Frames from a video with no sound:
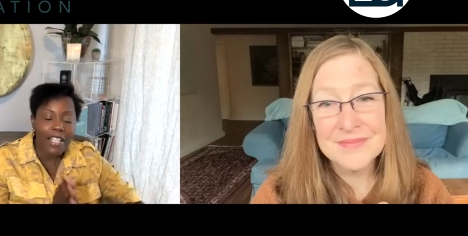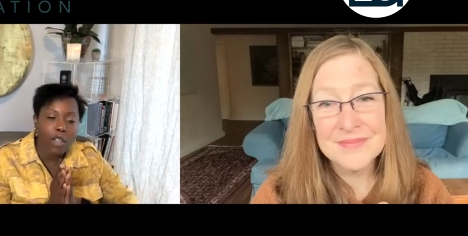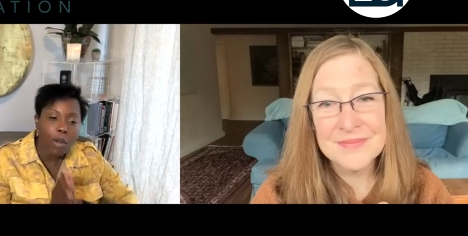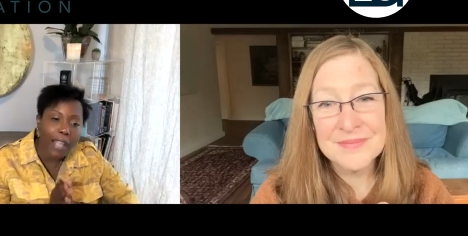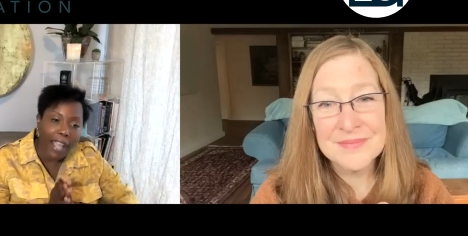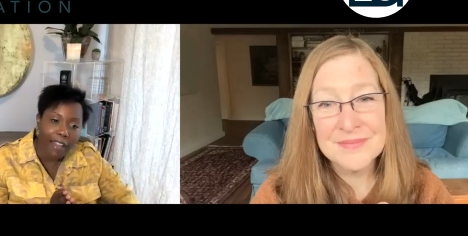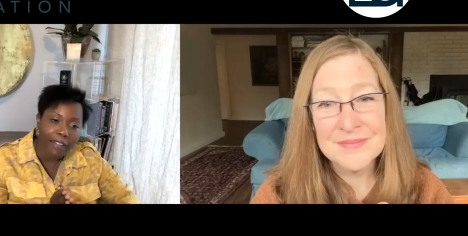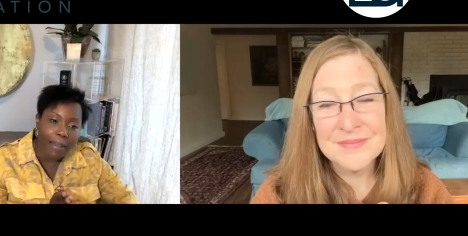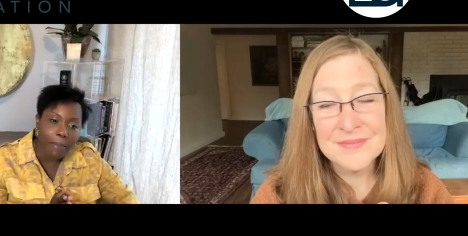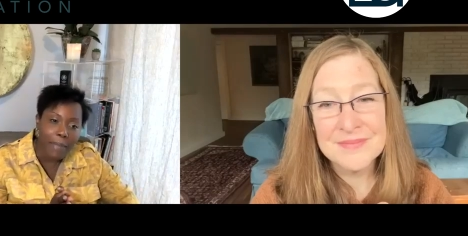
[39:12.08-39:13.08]
Speaker 1: is it okay
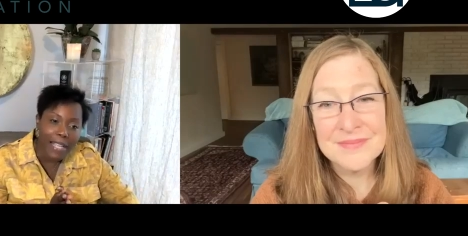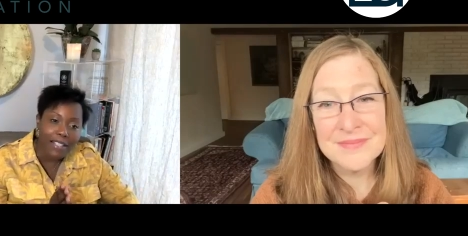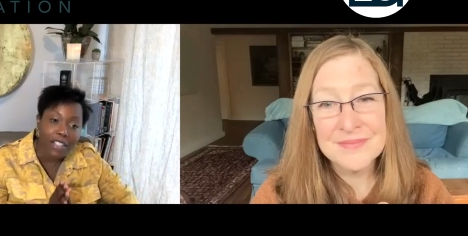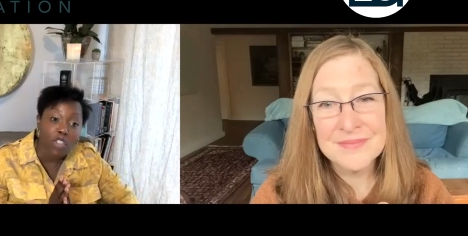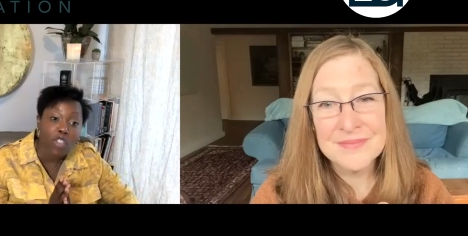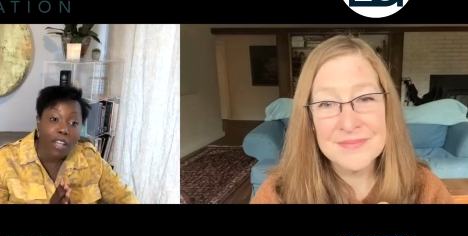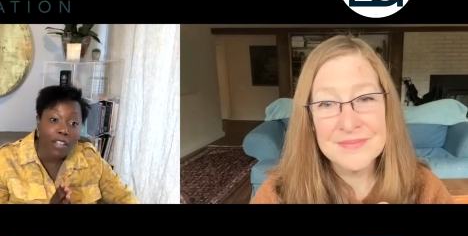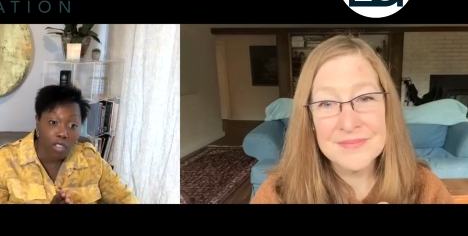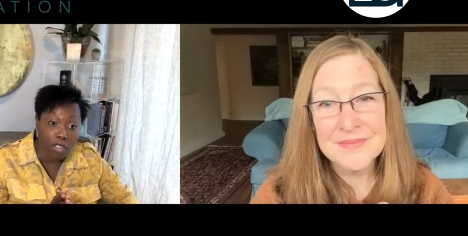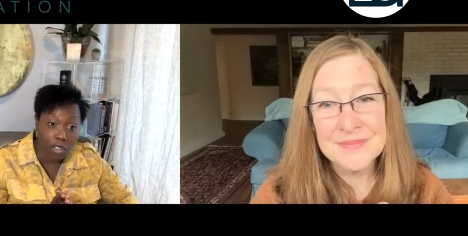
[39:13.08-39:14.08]
if I make a
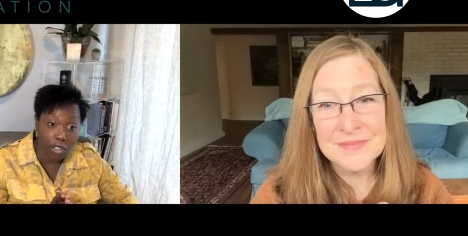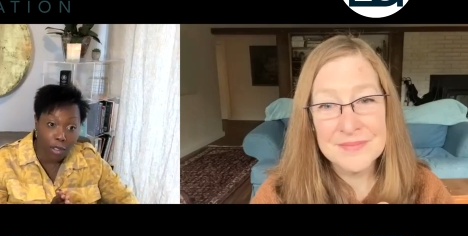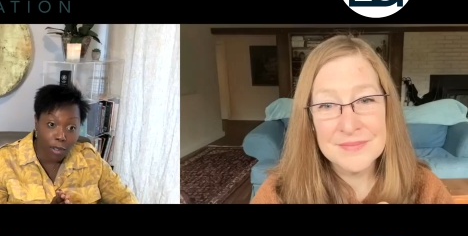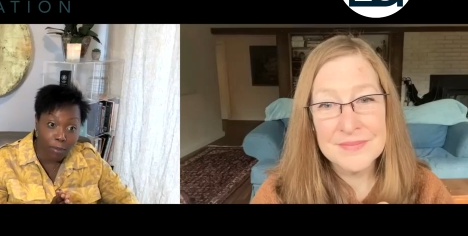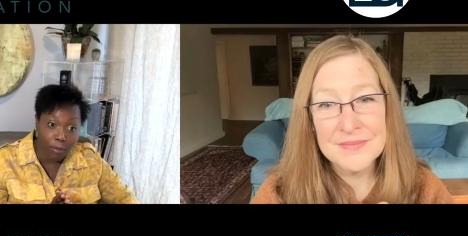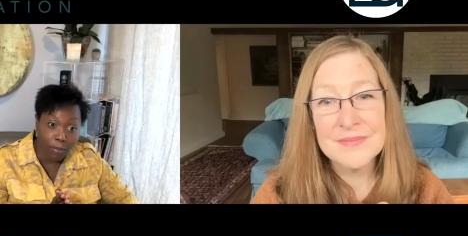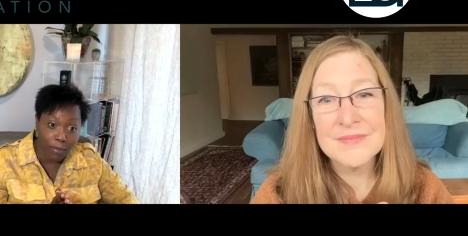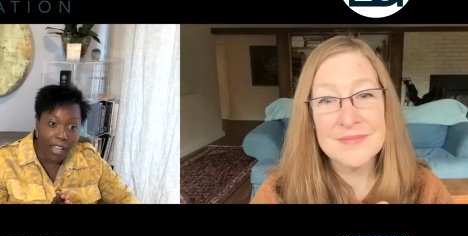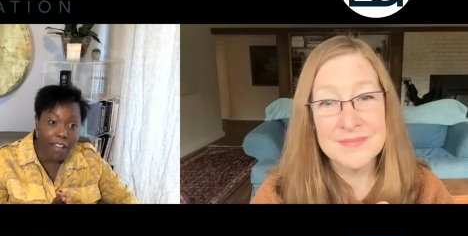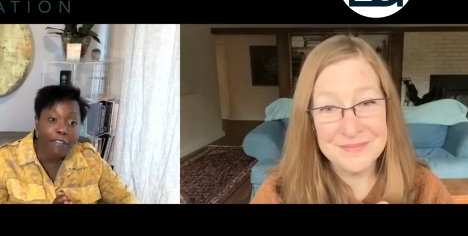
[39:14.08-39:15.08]
suggestion to you?
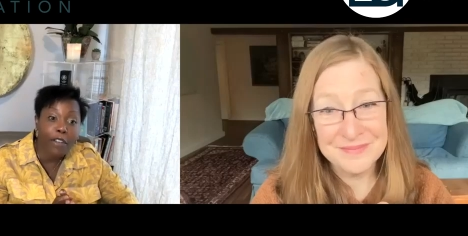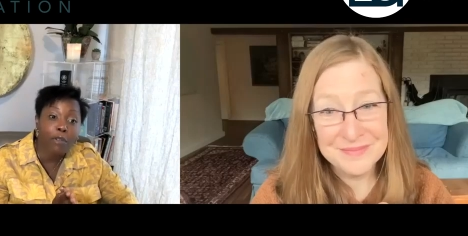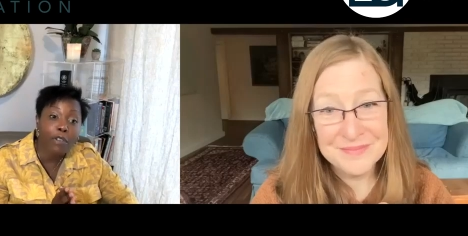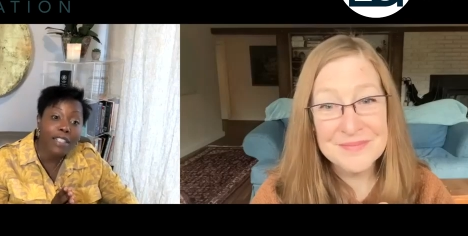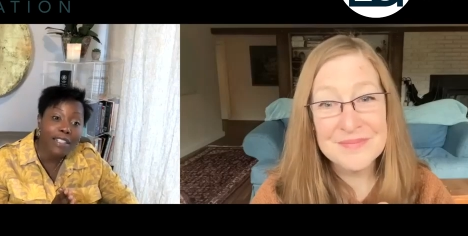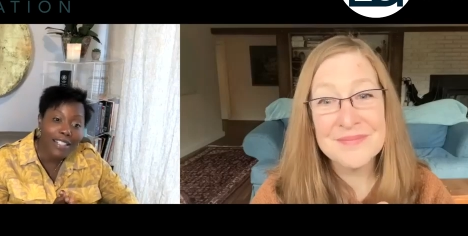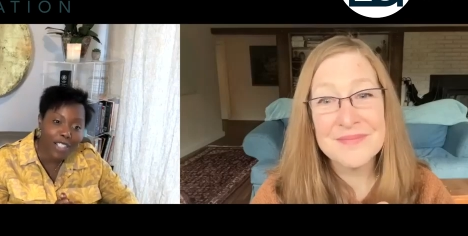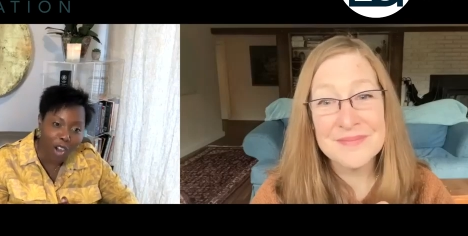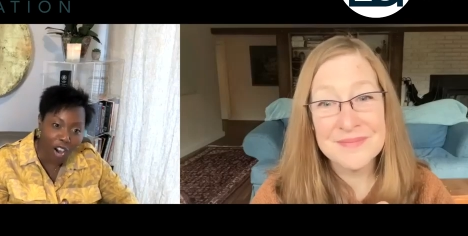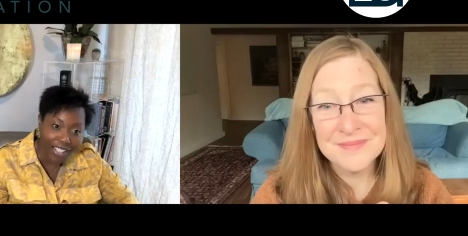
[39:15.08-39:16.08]
Feel free to
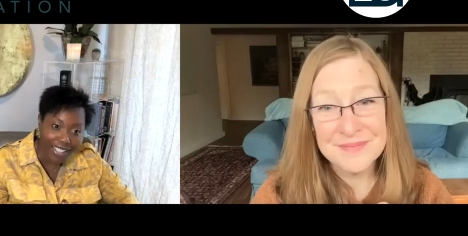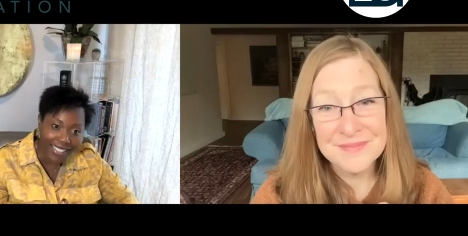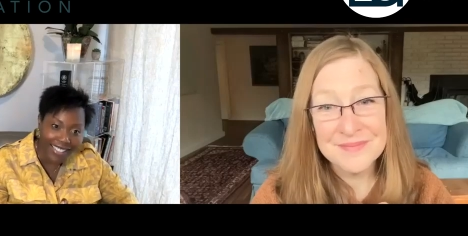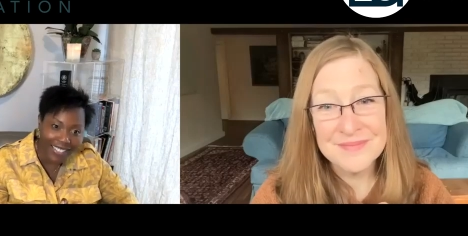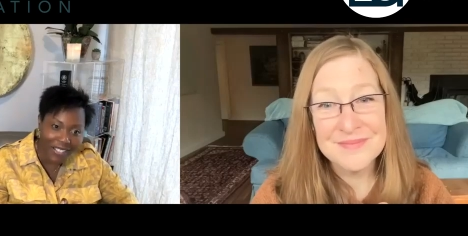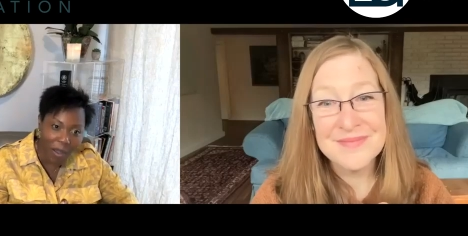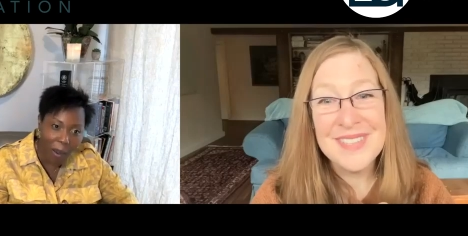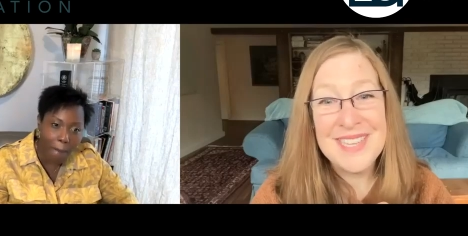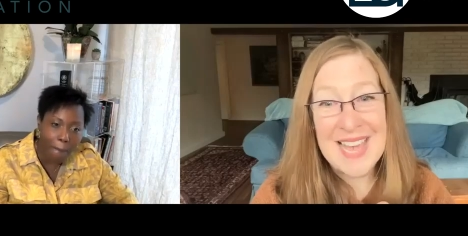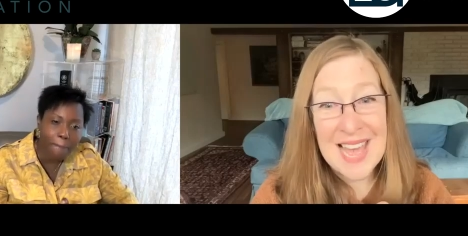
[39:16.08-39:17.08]
discard it.
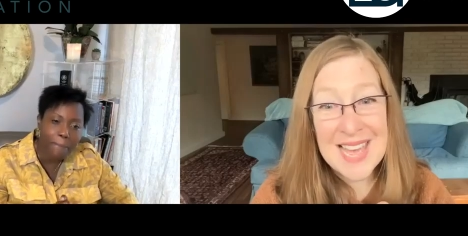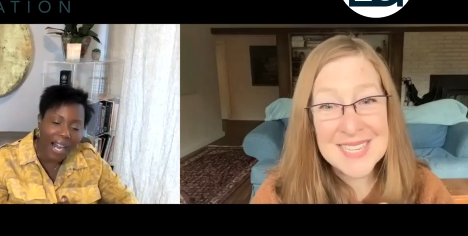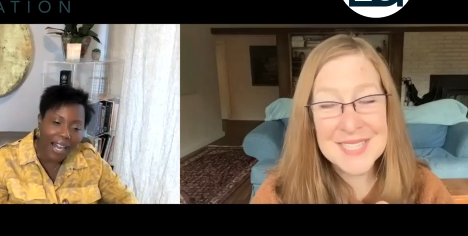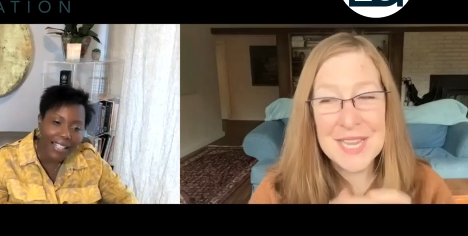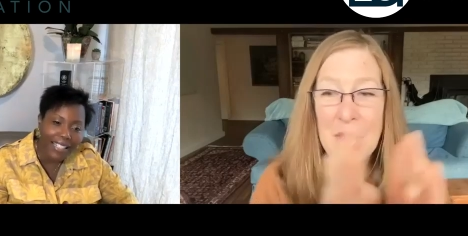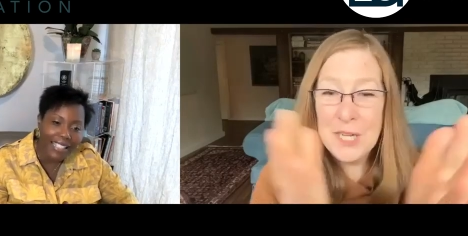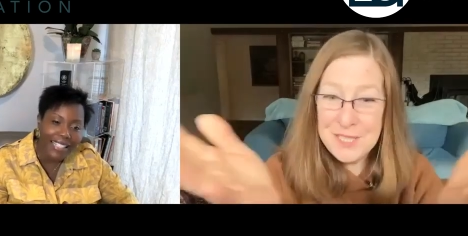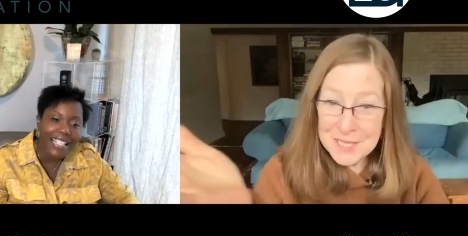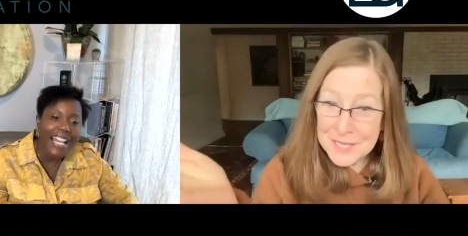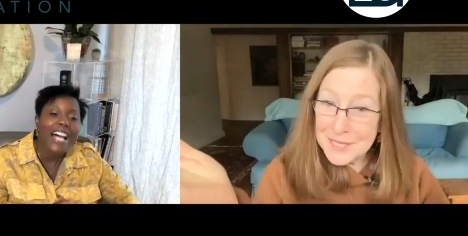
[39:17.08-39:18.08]
Speaker 2: Yes. But,
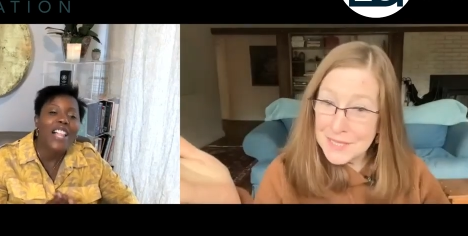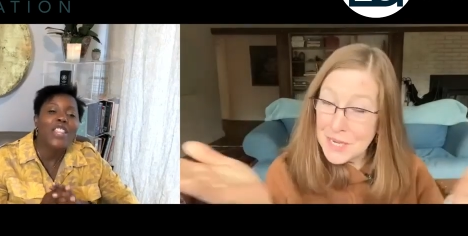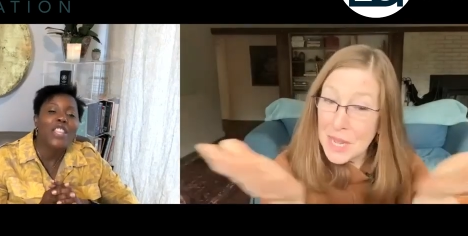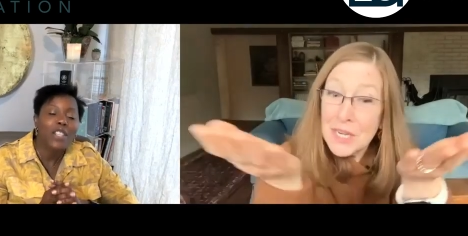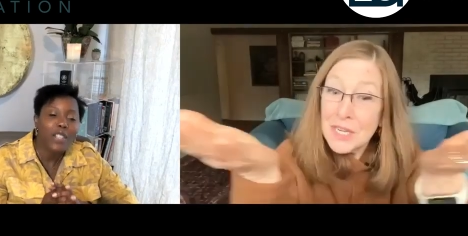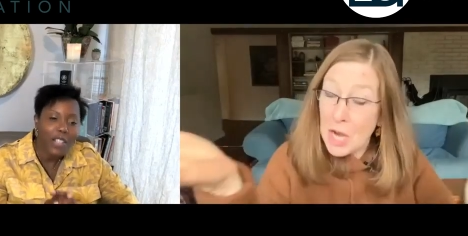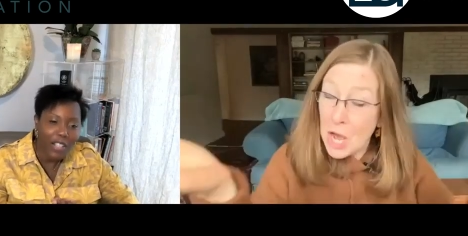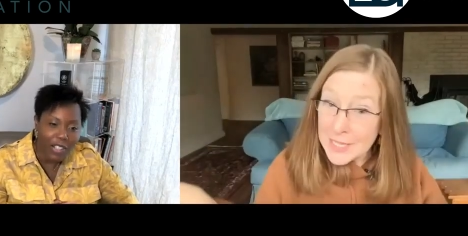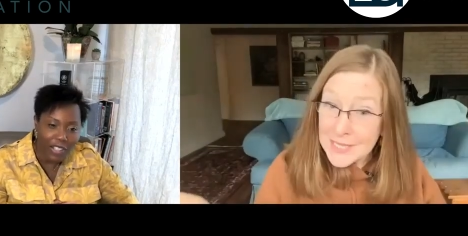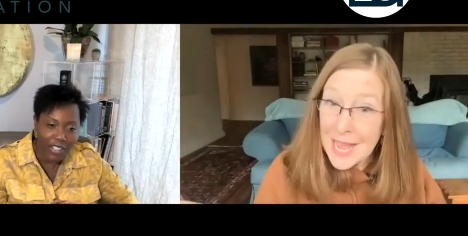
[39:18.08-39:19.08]
Dis-
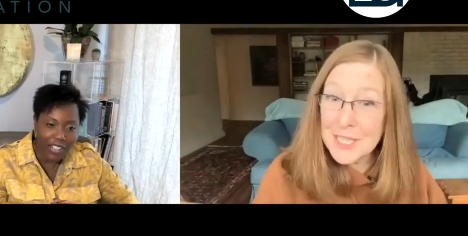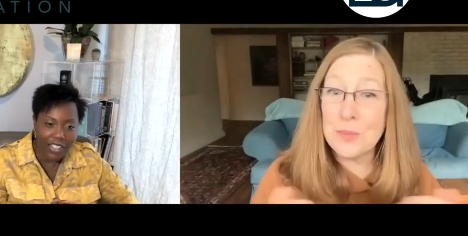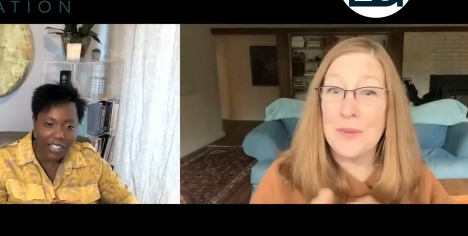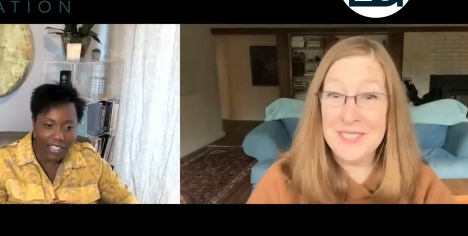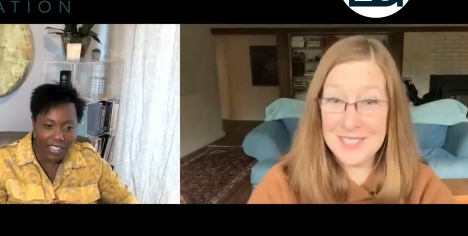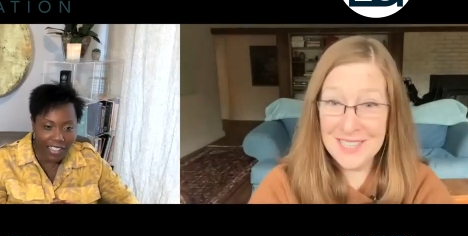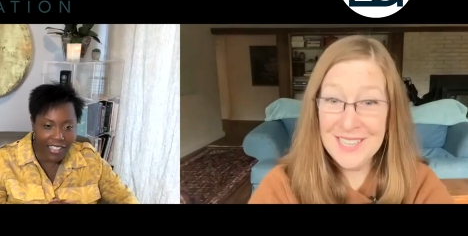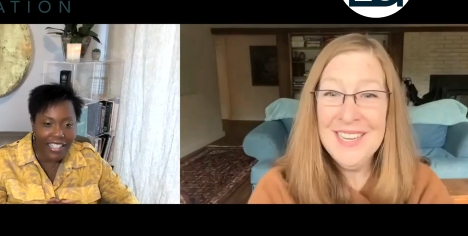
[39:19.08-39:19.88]
non attachment.